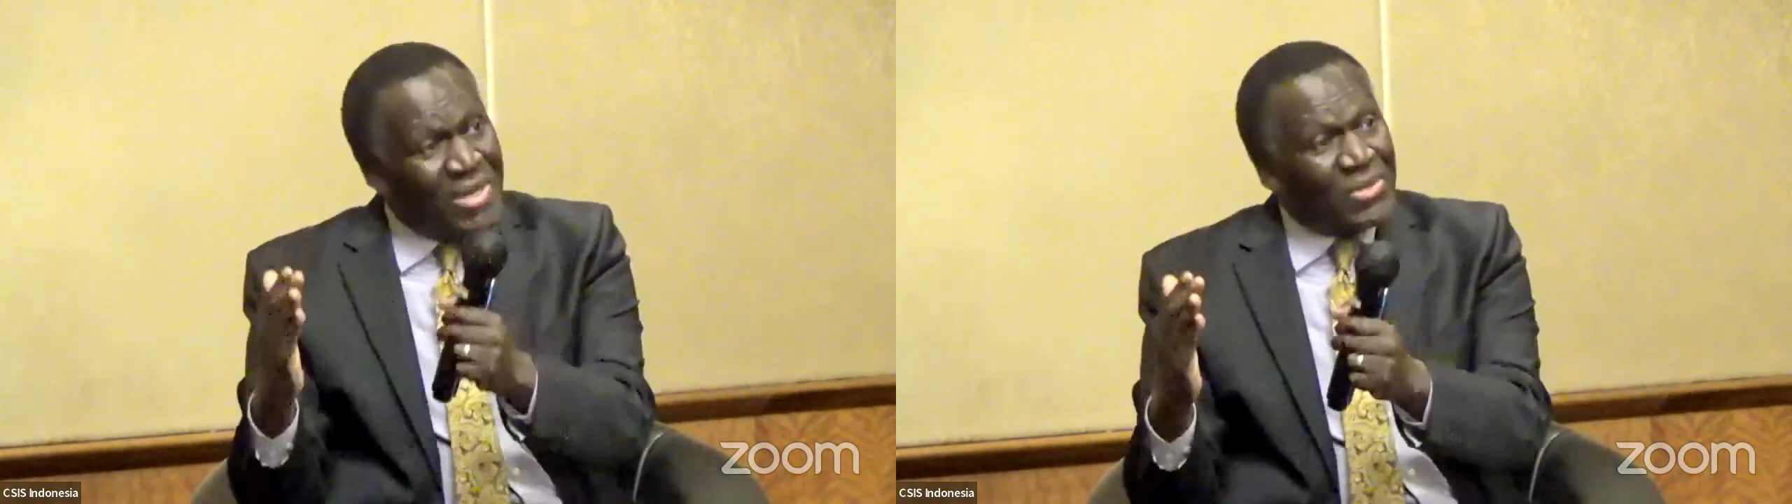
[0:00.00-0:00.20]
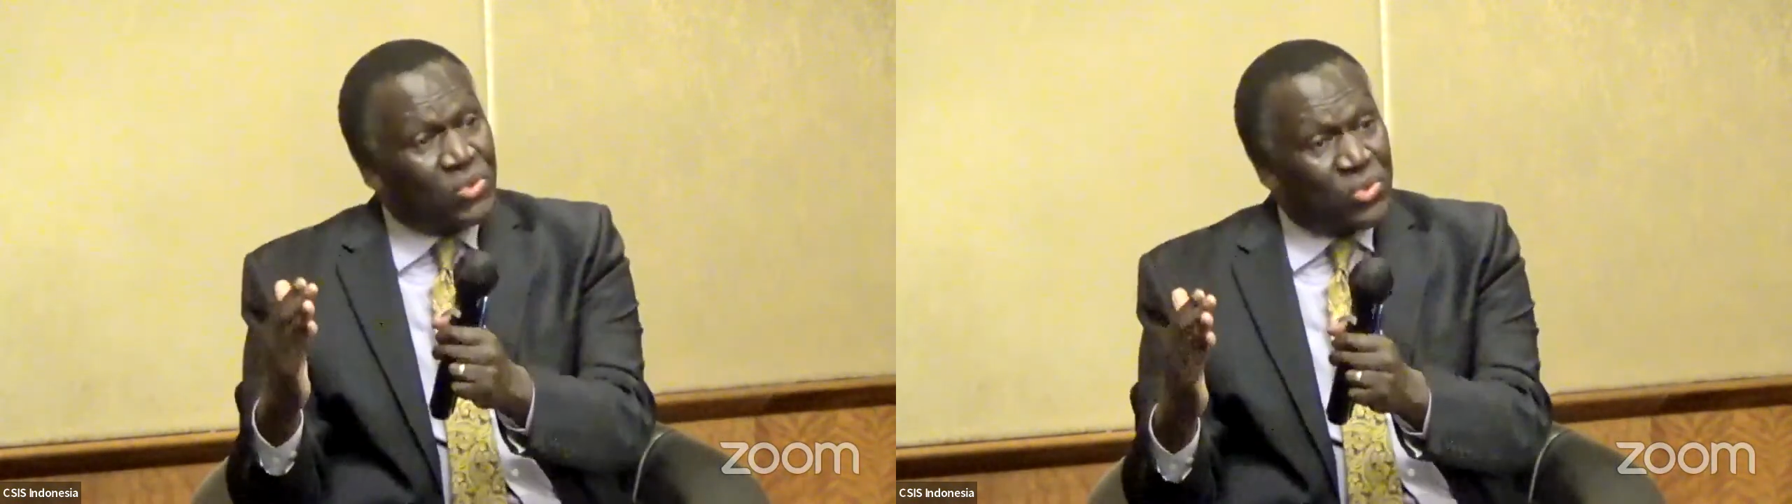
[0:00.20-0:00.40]

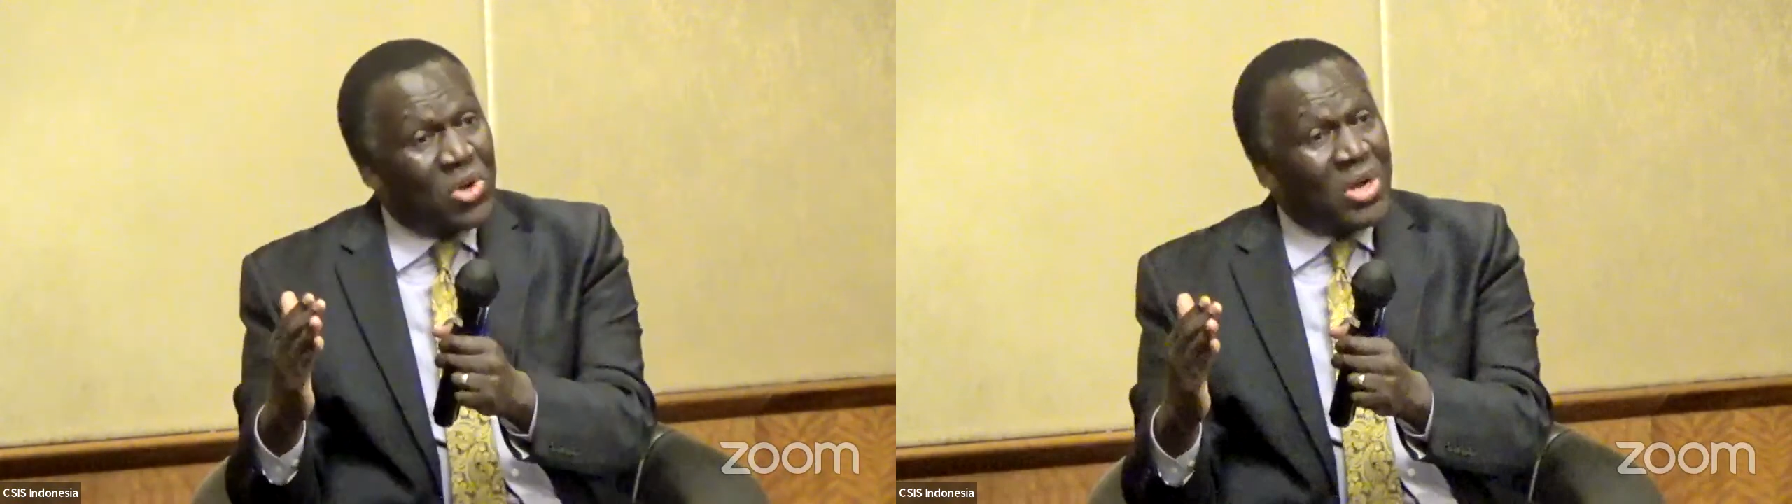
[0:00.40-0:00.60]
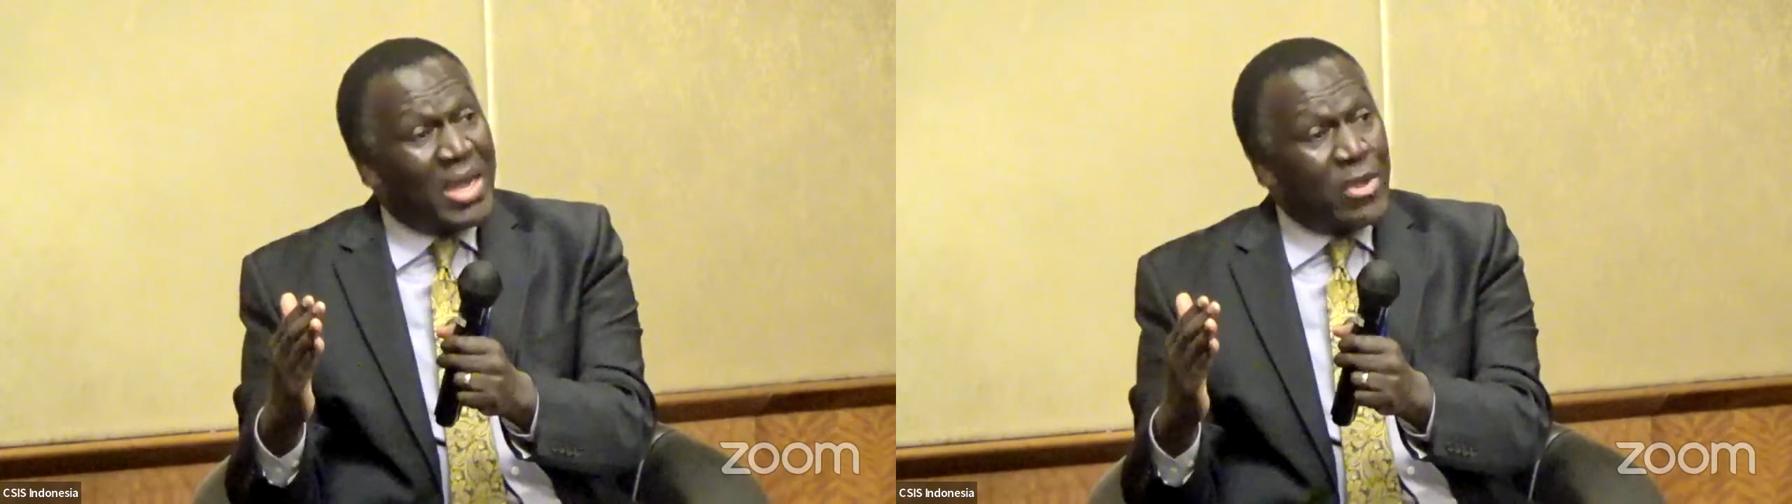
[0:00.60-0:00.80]

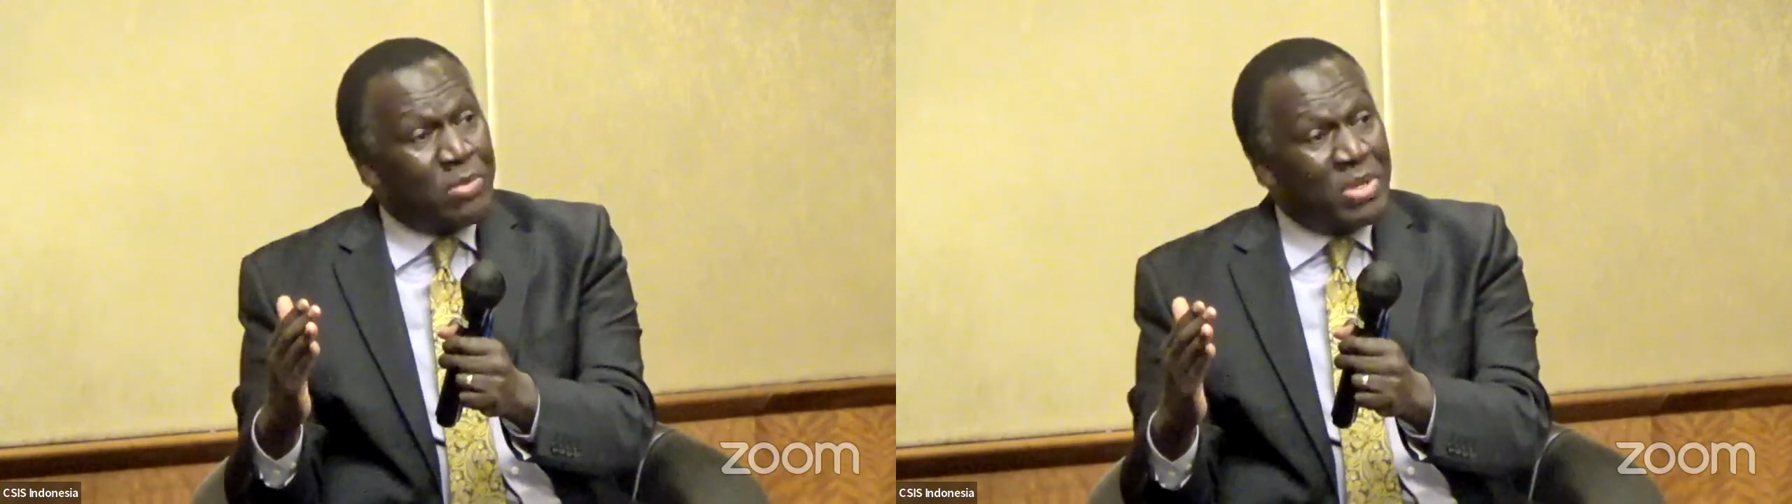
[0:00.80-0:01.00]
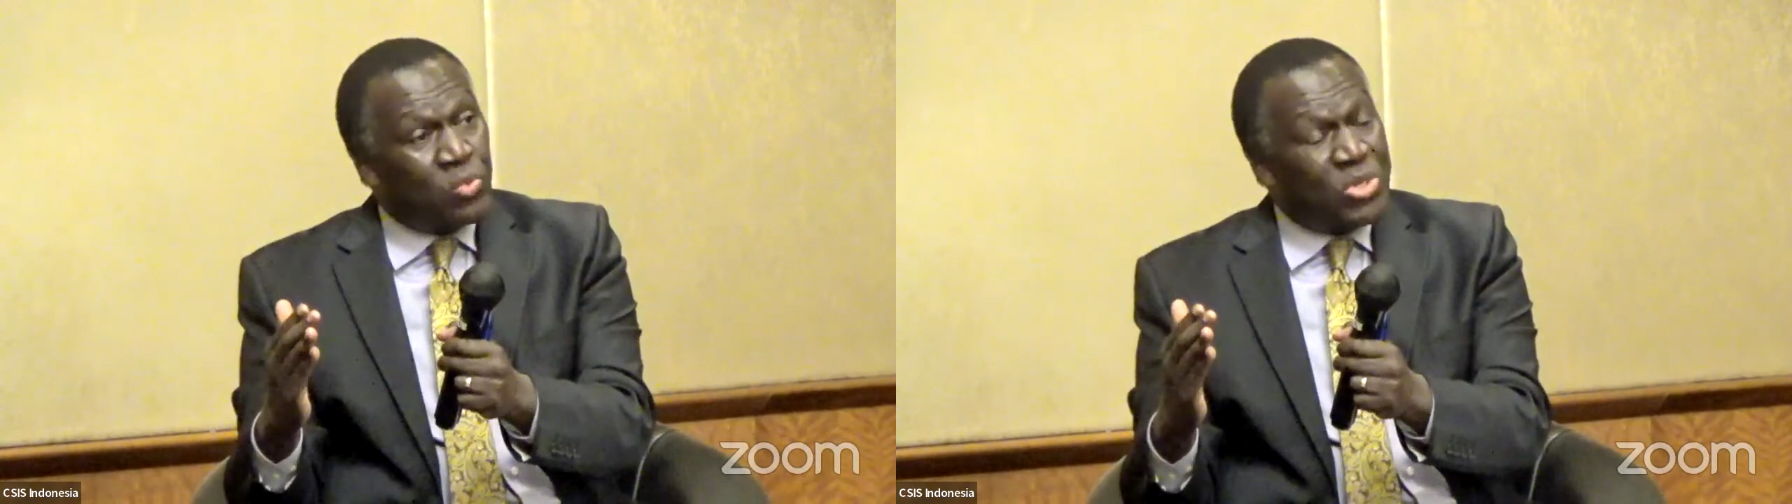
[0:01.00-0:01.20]
strong
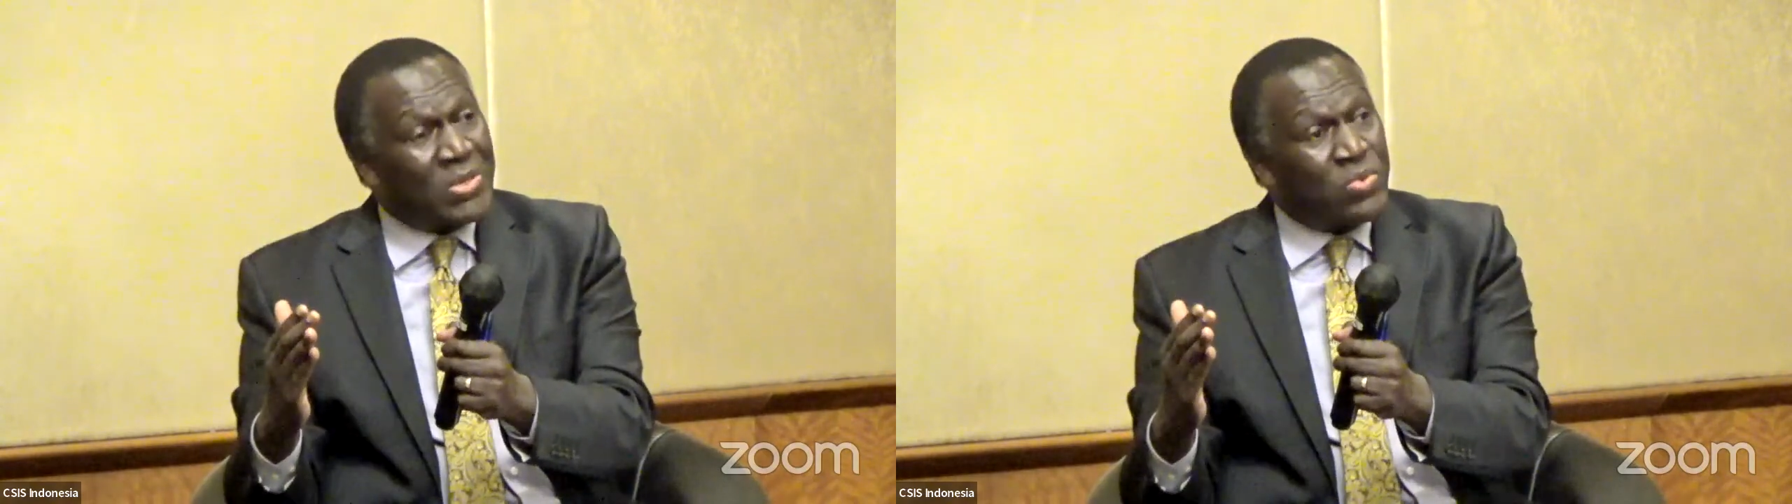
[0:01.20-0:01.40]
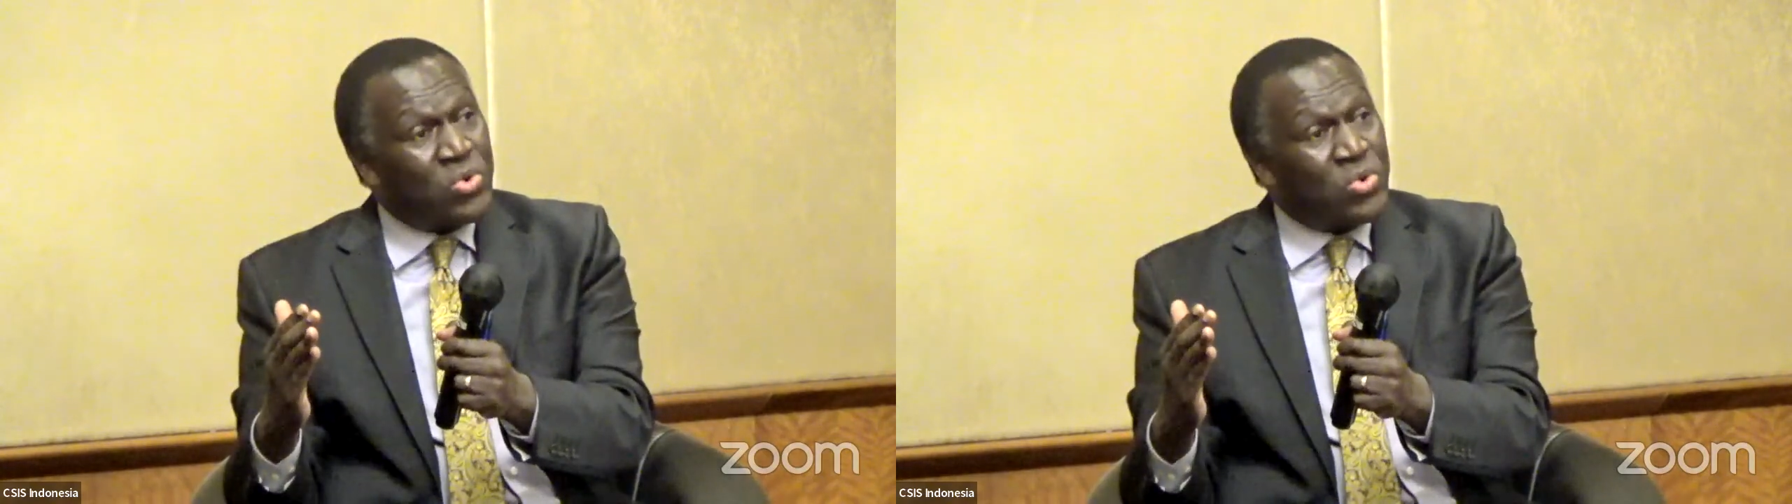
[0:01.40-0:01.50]
argument which could